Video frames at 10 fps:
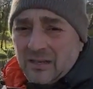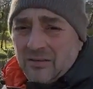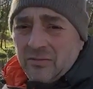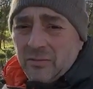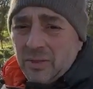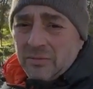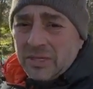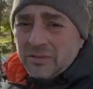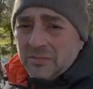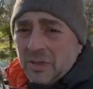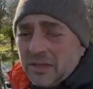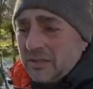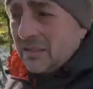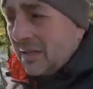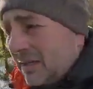I remembered it was
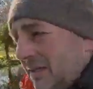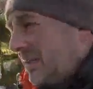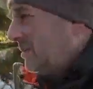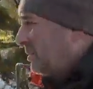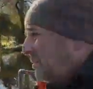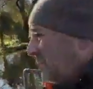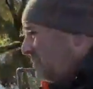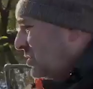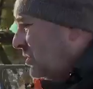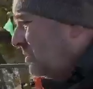Mother's Day. My mum died